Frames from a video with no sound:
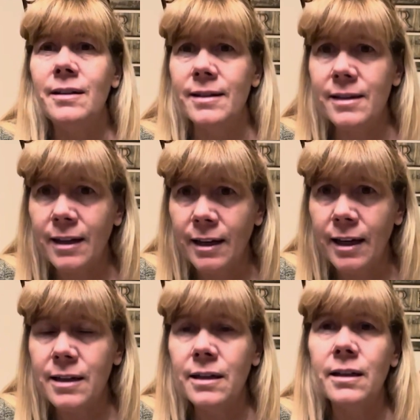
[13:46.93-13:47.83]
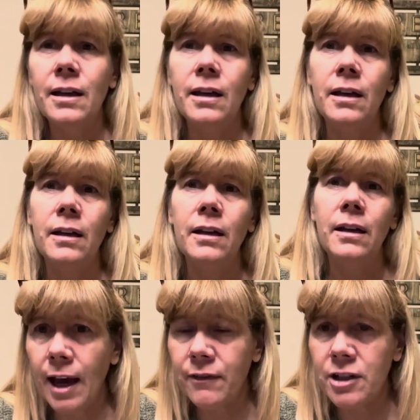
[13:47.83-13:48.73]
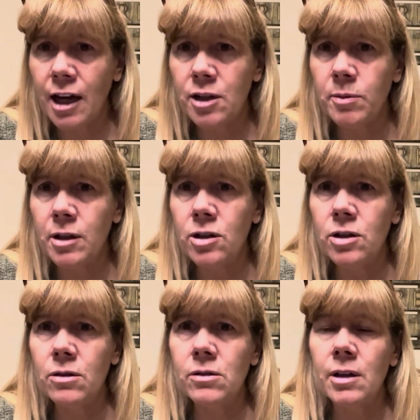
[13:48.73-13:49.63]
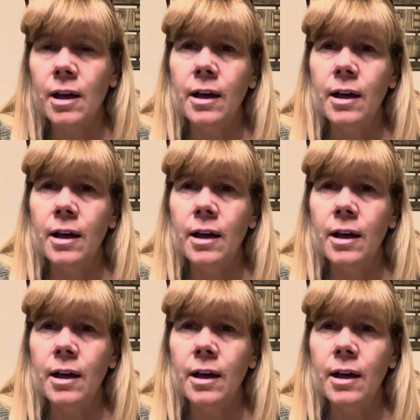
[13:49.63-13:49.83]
disconnected and have attachment issues.